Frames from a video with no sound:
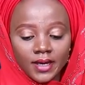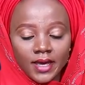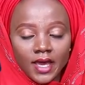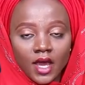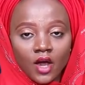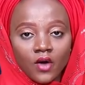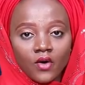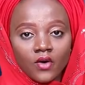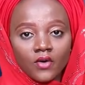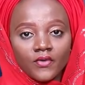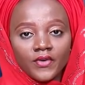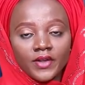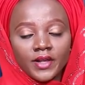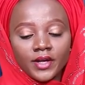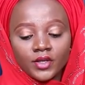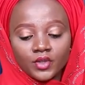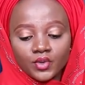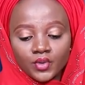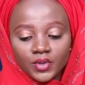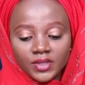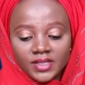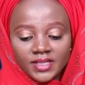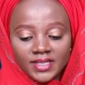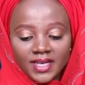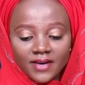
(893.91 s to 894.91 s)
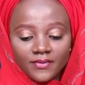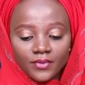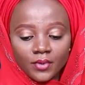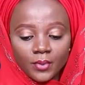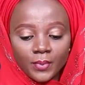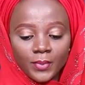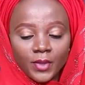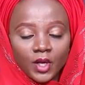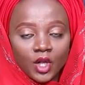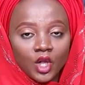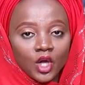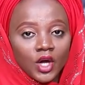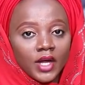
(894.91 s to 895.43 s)
equivalent to 7
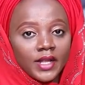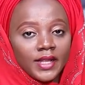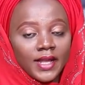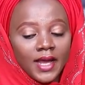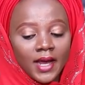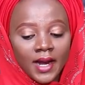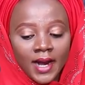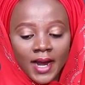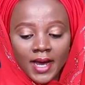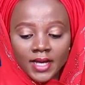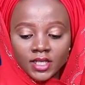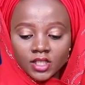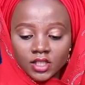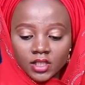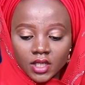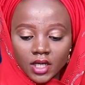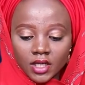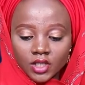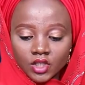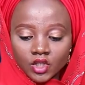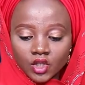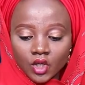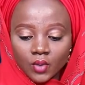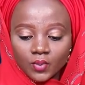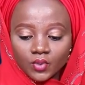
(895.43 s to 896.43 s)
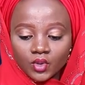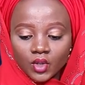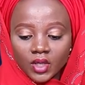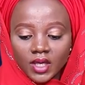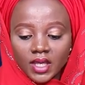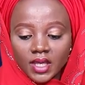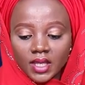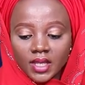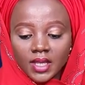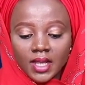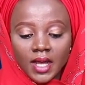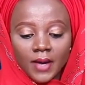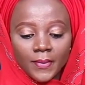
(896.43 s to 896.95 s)
billion naira, as ransom to
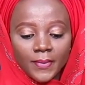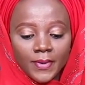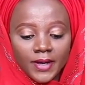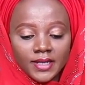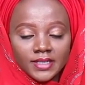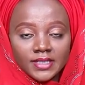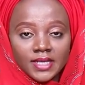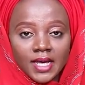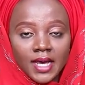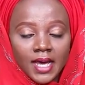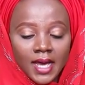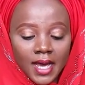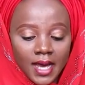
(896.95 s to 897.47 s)
kidnappers